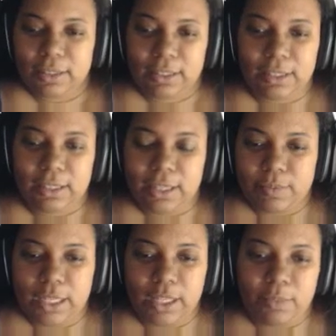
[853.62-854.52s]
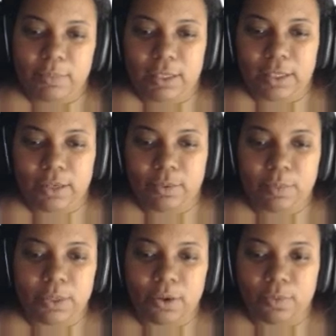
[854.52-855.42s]
He kept telling me that it would
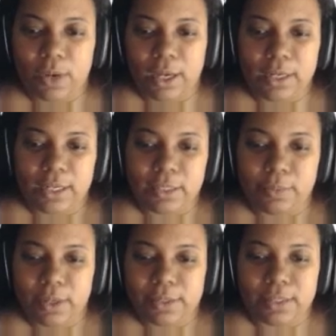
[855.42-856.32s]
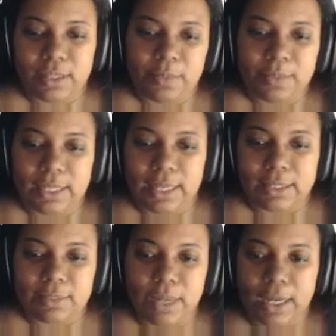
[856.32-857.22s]
be all right as he pressed his lips
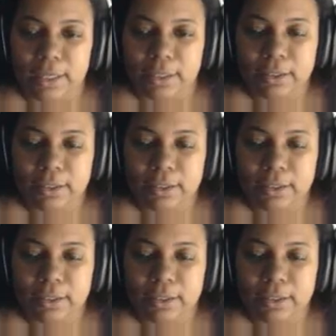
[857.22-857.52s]
against mine.